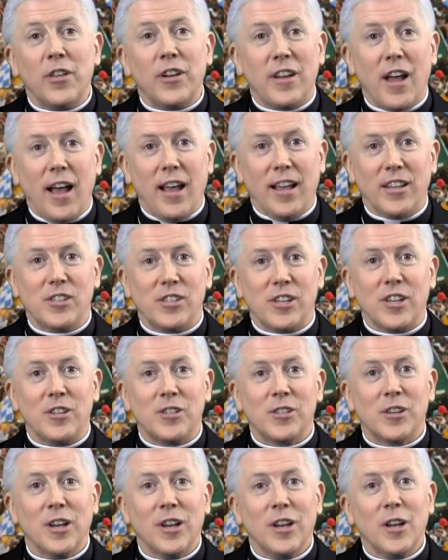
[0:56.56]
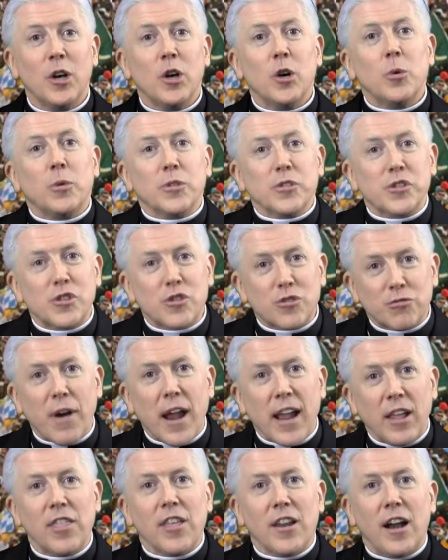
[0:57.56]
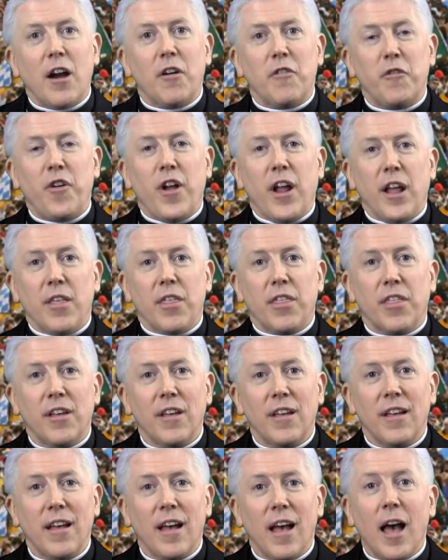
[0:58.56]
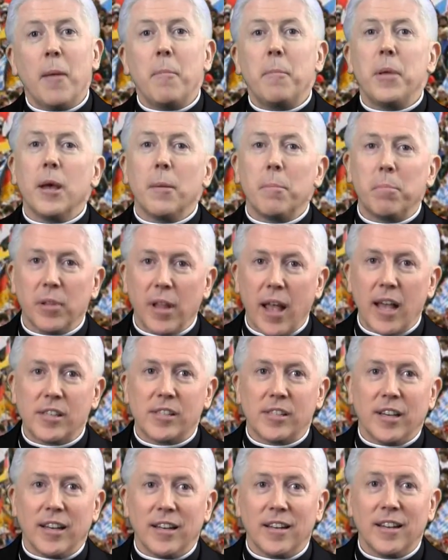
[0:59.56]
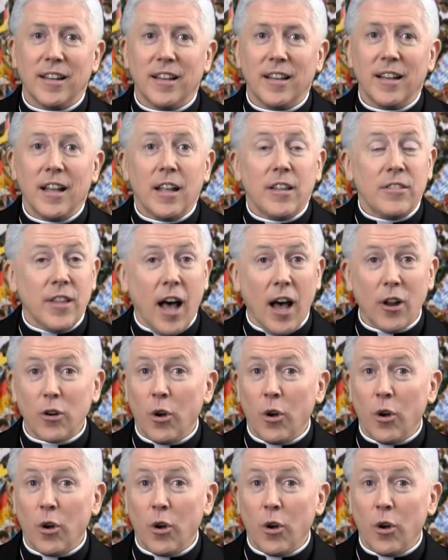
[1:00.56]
the diocese will strengthen our faith and be a blessing not